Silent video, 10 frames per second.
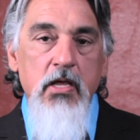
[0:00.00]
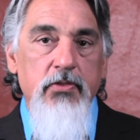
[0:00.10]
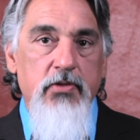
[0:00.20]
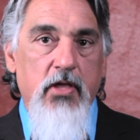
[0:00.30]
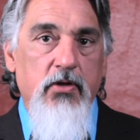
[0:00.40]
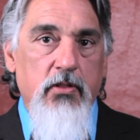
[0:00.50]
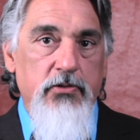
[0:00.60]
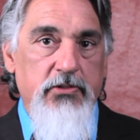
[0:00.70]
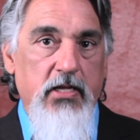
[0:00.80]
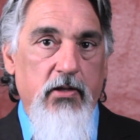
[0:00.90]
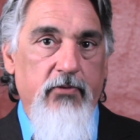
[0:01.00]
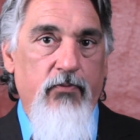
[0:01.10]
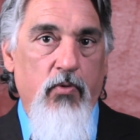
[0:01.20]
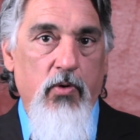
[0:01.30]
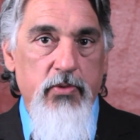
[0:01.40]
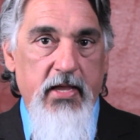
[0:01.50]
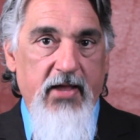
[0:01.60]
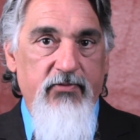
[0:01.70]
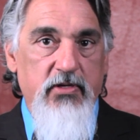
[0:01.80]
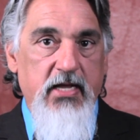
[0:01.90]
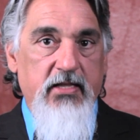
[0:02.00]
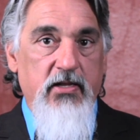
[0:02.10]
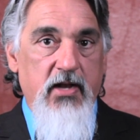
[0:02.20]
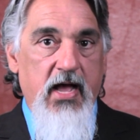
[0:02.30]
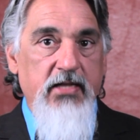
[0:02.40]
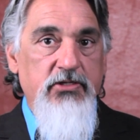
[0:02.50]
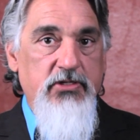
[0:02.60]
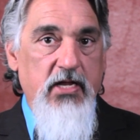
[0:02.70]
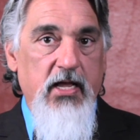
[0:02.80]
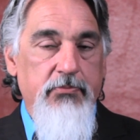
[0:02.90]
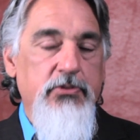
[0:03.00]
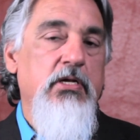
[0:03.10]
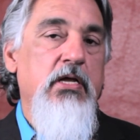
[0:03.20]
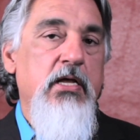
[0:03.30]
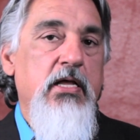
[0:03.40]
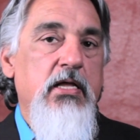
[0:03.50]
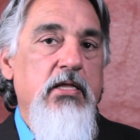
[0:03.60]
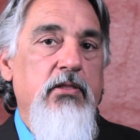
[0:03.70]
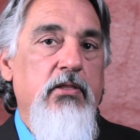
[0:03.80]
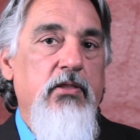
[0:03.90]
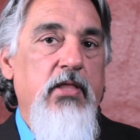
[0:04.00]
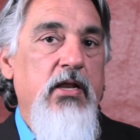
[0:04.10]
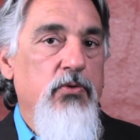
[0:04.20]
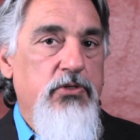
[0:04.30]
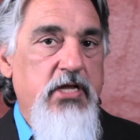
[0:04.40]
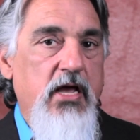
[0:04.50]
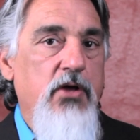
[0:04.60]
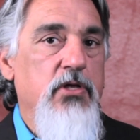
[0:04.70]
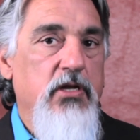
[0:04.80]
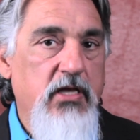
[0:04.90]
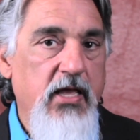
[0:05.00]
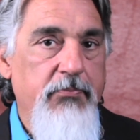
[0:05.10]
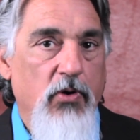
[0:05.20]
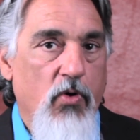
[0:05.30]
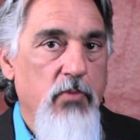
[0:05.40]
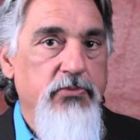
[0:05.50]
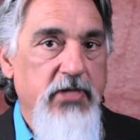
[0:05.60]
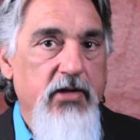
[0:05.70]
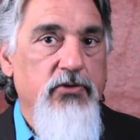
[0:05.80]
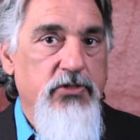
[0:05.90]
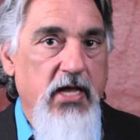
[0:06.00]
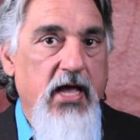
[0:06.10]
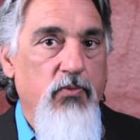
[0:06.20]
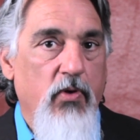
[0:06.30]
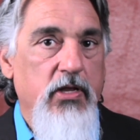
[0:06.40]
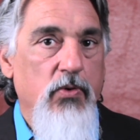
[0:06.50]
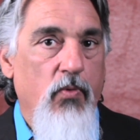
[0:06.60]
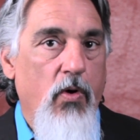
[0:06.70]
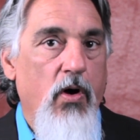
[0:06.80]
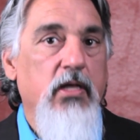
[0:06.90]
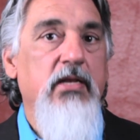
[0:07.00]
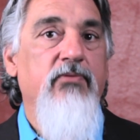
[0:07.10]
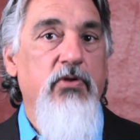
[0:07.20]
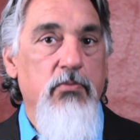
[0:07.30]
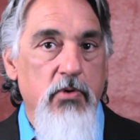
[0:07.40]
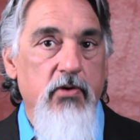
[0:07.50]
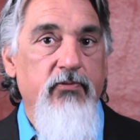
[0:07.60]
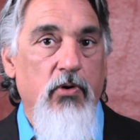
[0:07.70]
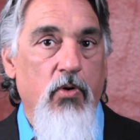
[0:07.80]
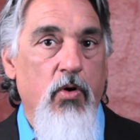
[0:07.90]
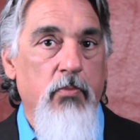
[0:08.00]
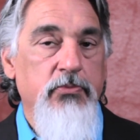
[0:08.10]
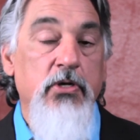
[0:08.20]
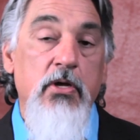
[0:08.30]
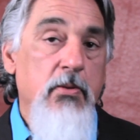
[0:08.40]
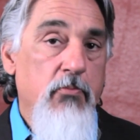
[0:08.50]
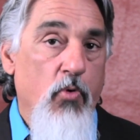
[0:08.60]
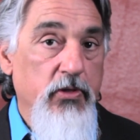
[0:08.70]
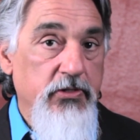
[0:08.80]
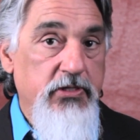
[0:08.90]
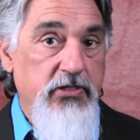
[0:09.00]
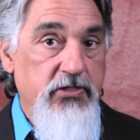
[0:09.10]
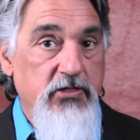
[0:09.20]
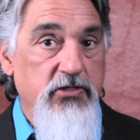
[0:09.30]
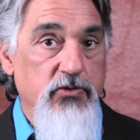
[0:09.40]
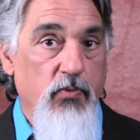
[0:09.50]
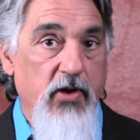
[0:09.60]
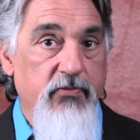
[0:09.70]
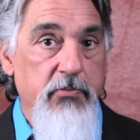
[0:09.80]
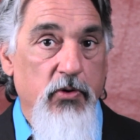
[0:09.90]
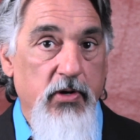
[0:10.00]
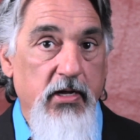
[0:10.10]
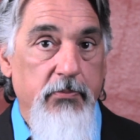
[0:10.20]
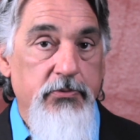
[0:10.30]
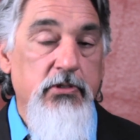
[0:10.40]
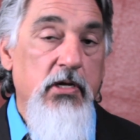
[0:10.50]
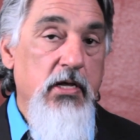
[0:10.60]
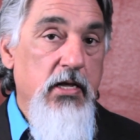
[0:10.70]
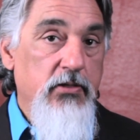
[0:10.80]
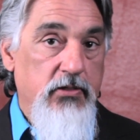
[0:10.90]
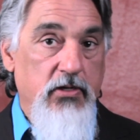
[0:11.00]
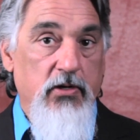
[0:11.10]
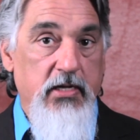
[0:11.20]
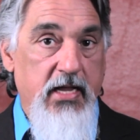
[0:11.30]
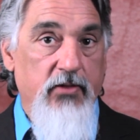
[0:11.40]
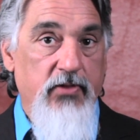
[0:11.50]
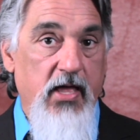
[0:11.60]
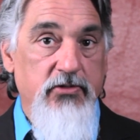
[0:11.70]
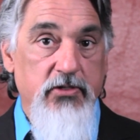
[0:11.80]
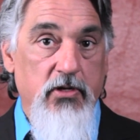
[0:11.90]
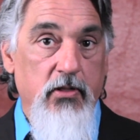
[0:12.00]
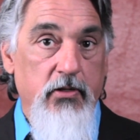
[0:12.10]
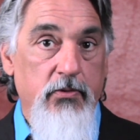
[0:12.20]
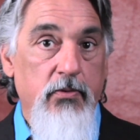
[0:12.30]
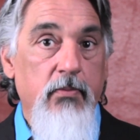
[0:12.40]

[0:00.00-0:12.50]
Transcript: The other clues they look for when they have you take the 9 steps, they don't tell you to keep your arms at your side while you walk, and if you move your arms more than 6 inches away from your hips, that they're going to count that as a clue.